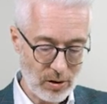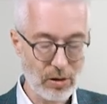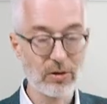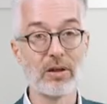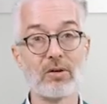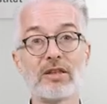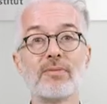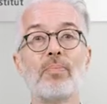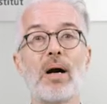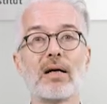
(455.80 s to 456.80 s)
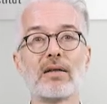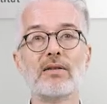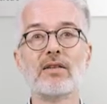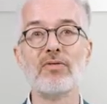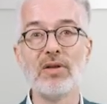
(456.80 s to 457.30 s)
ordinary
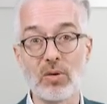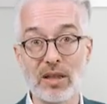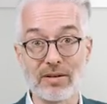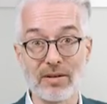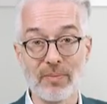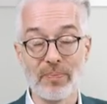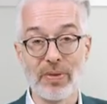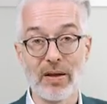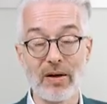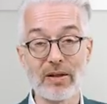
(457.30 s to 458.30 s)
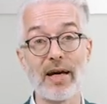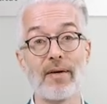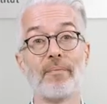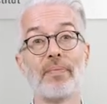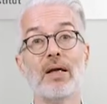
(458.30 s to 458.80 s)
SPARQL queries. Okay,
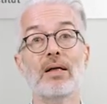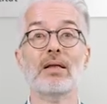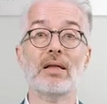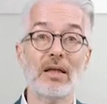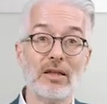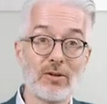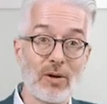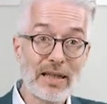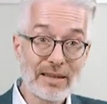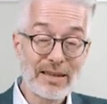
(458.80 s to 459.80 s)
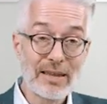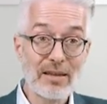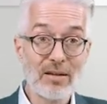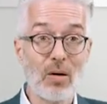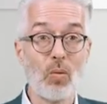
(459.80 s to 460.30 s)
so let's
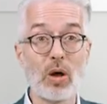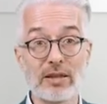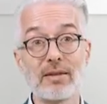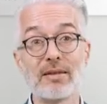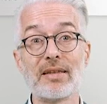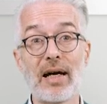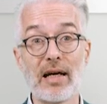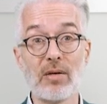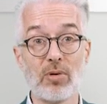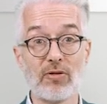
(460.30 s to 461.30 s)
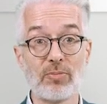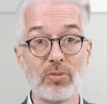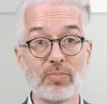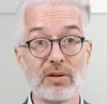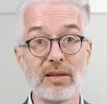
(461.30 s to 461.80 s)
see what type of
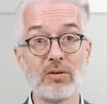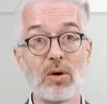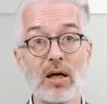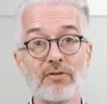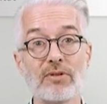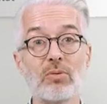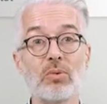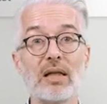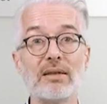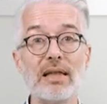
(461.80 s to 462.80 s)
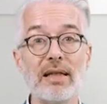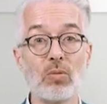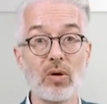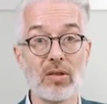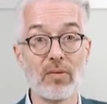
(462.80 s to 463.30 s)
property graphs we are
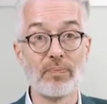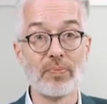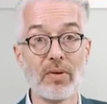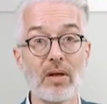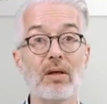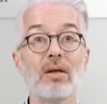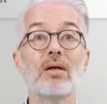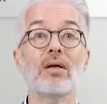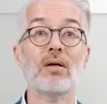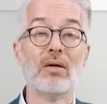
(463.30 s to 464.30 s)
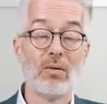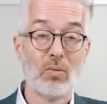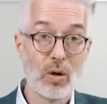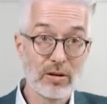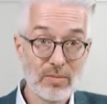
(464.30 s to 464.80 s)
dealing with.
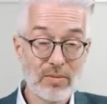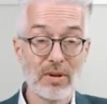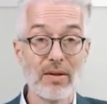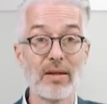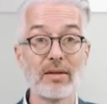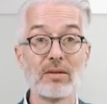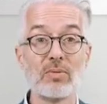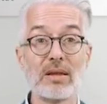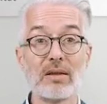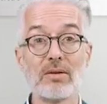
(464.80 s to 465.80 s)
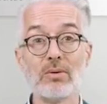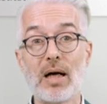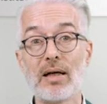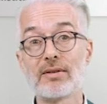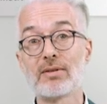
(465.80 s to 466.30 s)
One thing that we can do
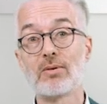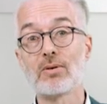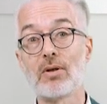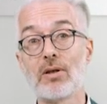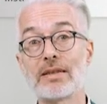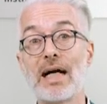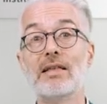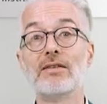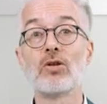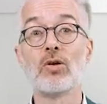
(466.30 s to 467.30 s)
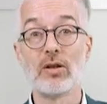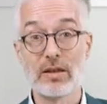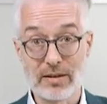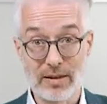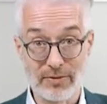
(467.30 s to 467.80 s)
are so-called
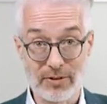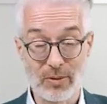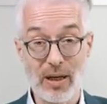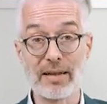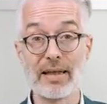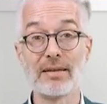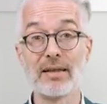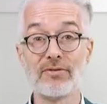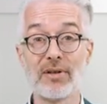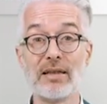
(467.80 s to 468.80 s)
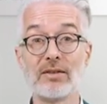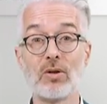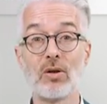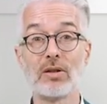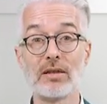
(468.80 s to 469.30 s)
alternatives. So I can give
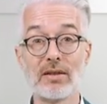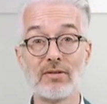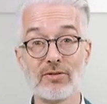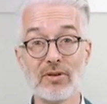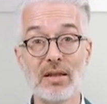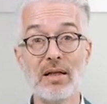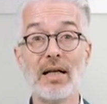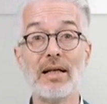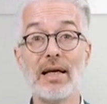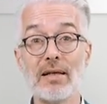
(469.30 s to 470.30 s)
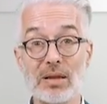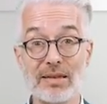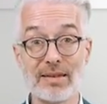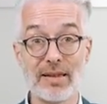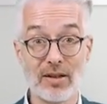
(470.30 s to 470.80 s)
alternative
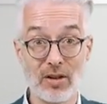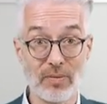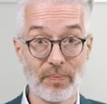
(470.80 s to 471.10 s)
labels here.